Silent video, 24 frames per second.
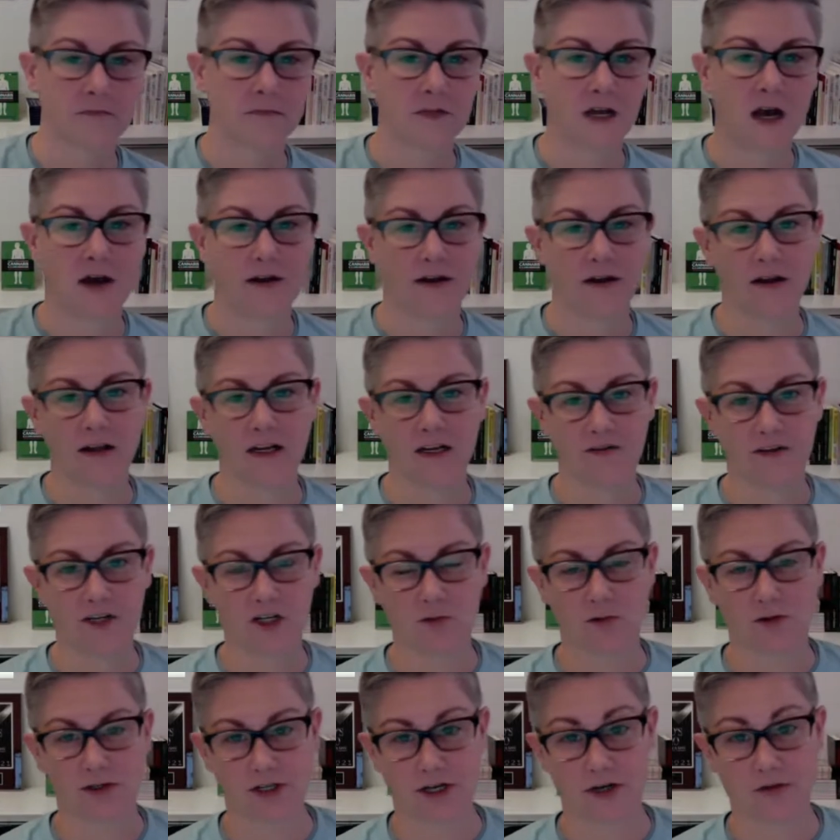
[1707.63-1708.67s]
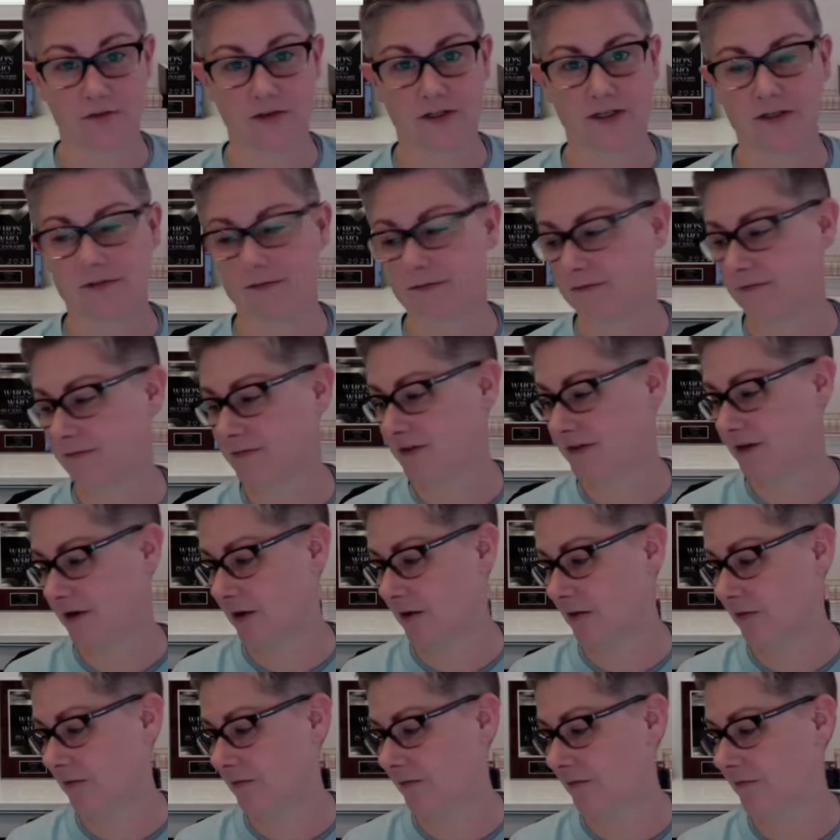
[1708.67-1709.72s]
on an individual dose.
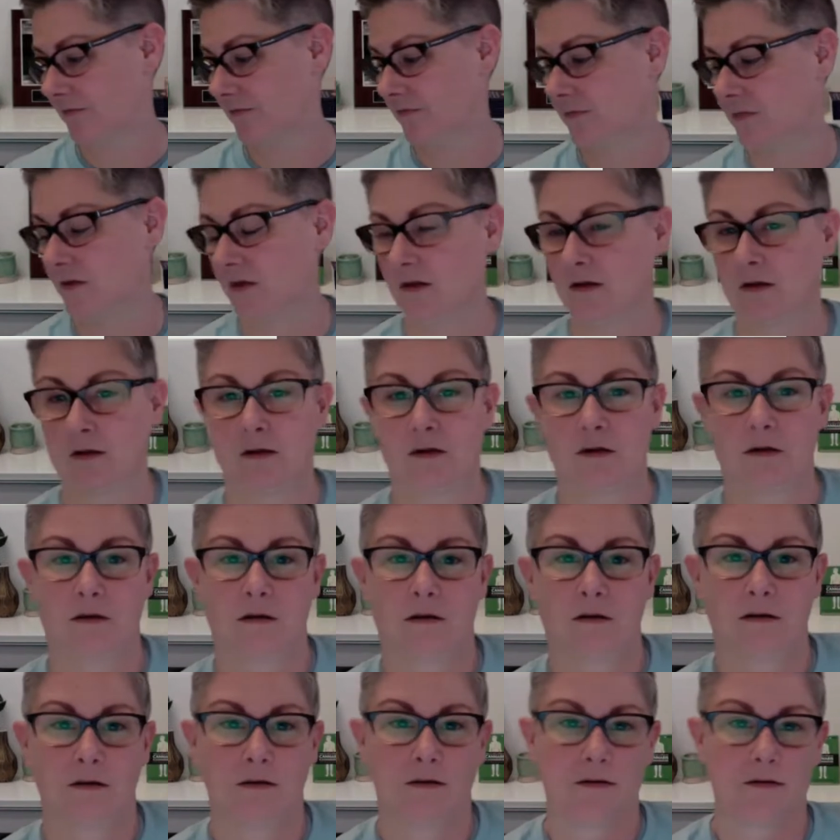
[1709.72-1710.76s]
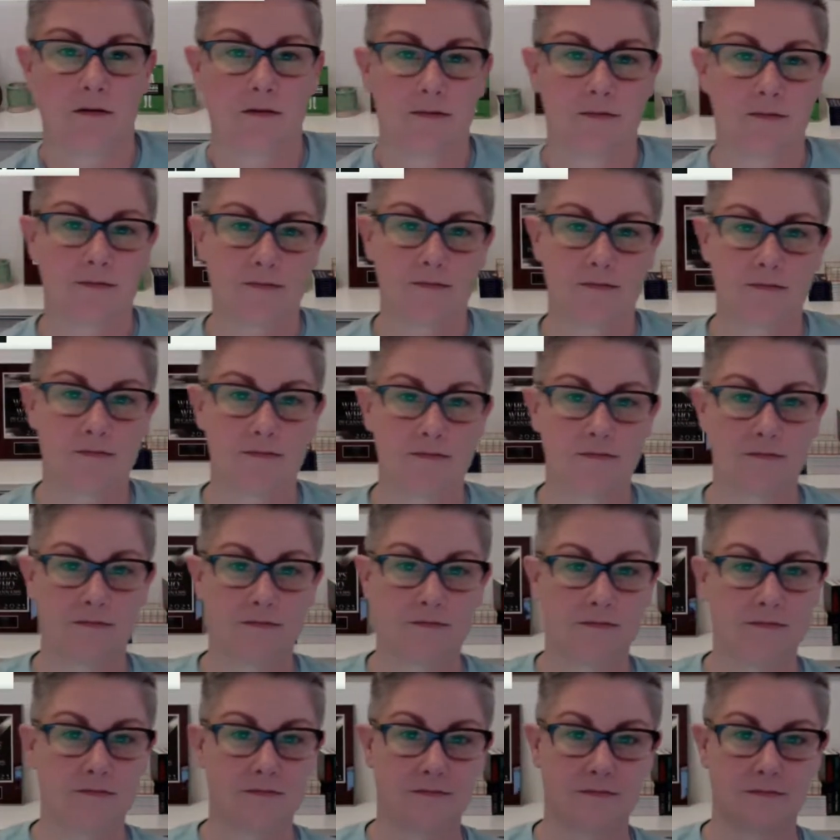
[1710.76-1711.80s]
So
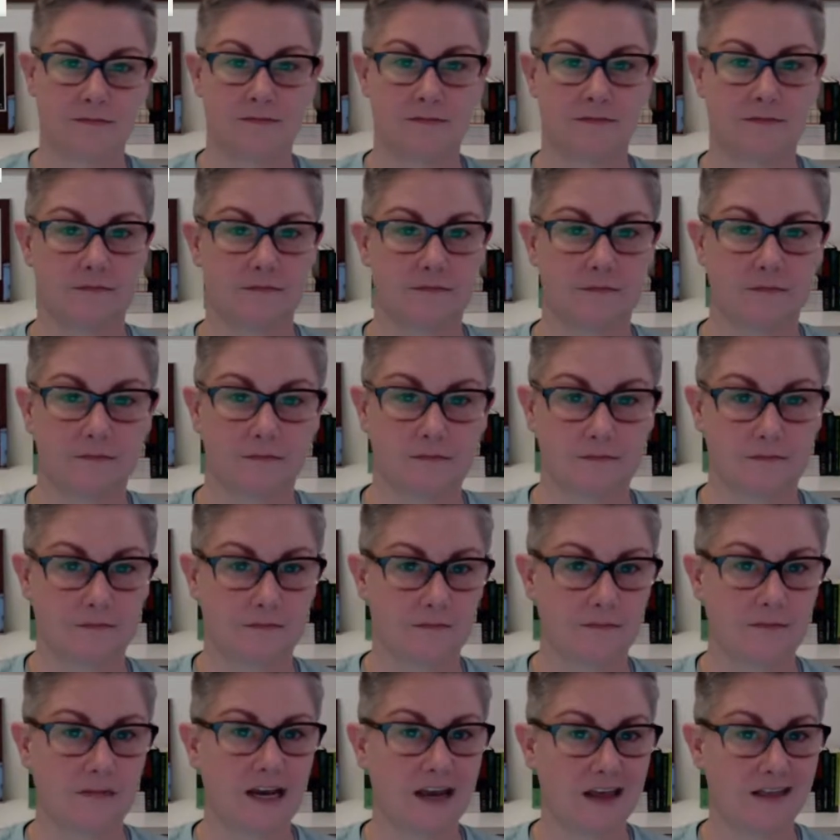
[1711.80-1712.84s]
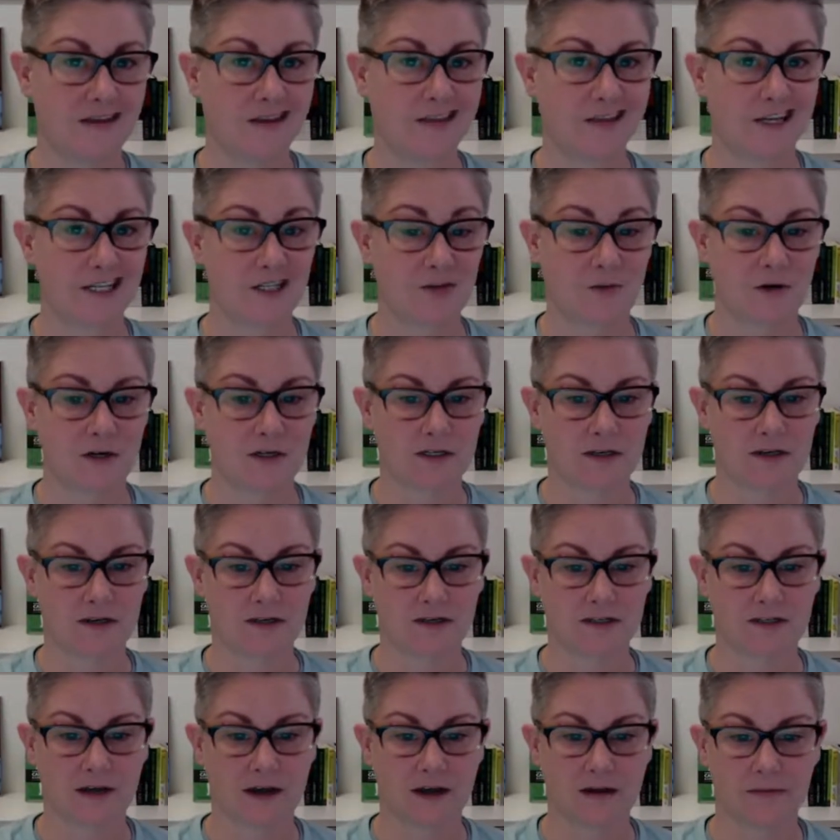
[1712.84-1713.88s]
I think that's where it's going to
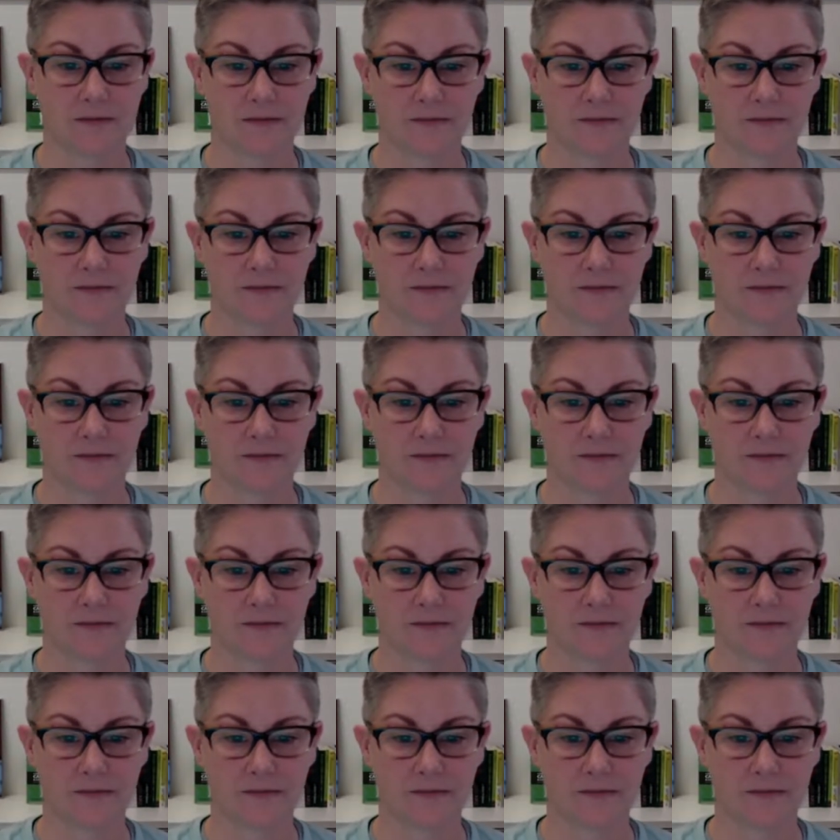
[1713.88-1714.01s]
stay.